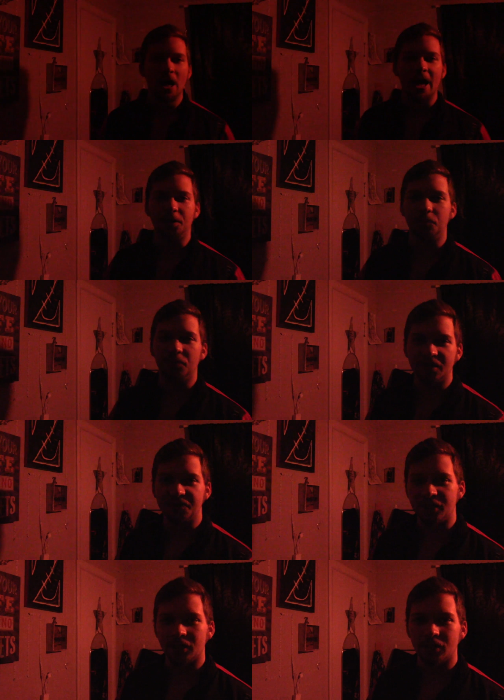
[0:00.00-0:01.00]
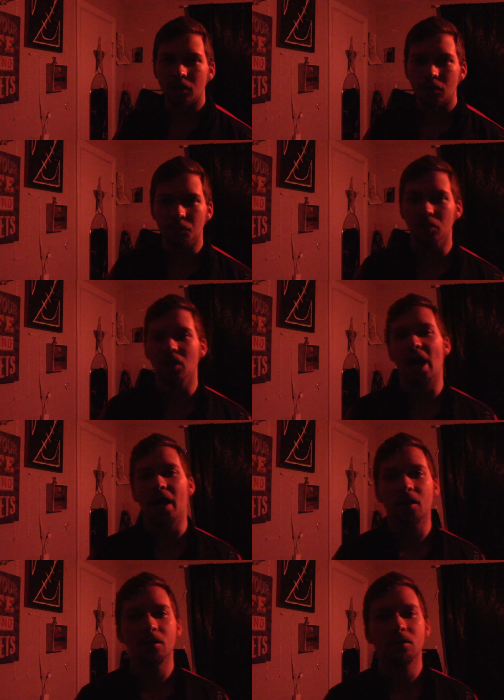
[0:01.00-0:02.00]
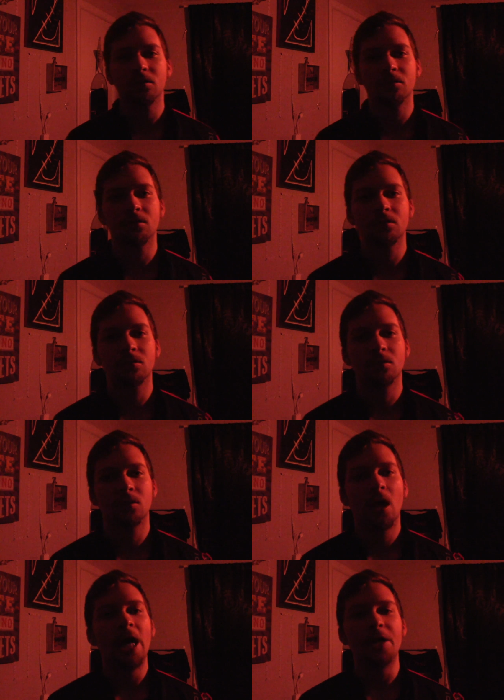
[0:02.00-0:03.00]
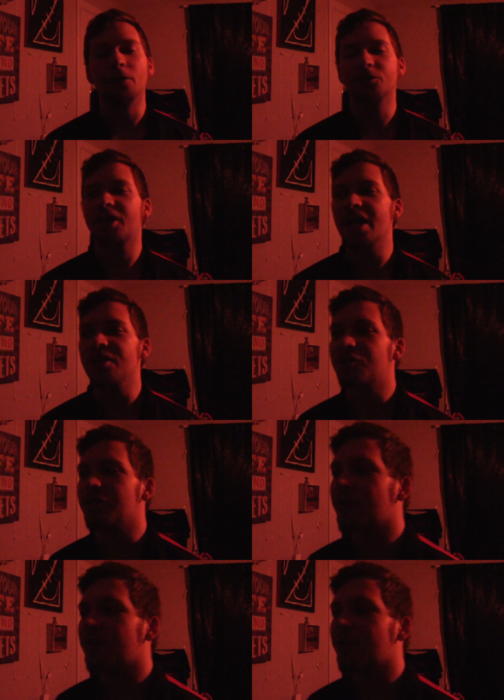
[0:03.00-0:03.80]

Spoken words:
and Oblivion Black. An altercation,